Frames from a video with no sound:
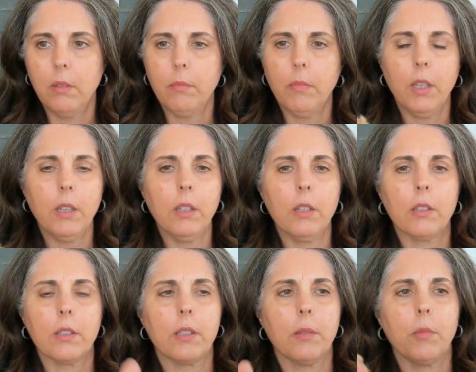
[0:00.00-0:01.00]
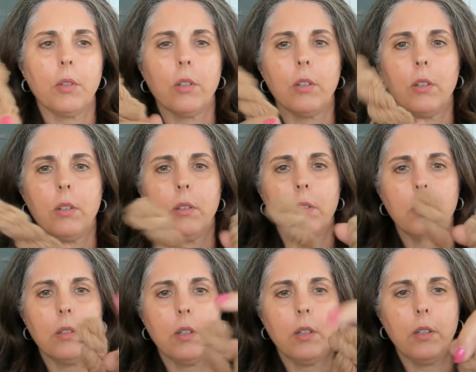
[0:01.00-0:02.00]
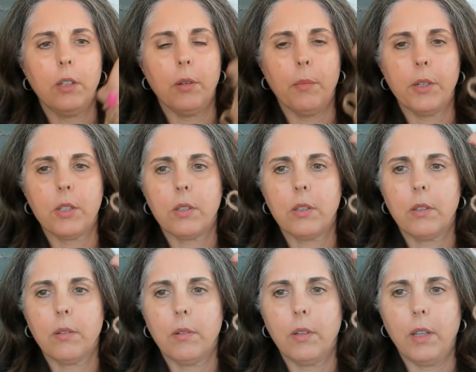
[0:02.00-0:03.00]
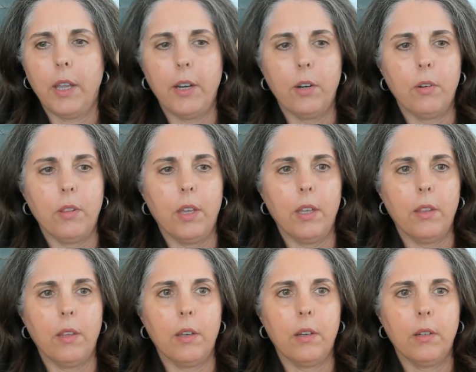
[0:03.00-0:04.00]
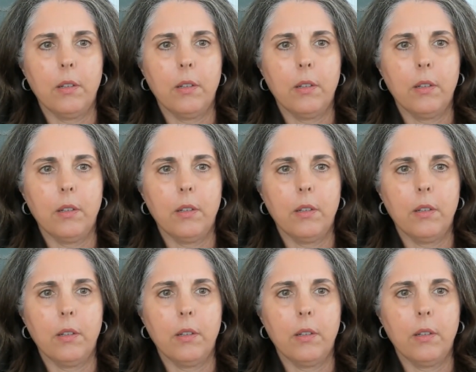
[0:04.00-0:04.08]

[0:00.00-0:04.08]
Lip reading: a little similar, much lighter than the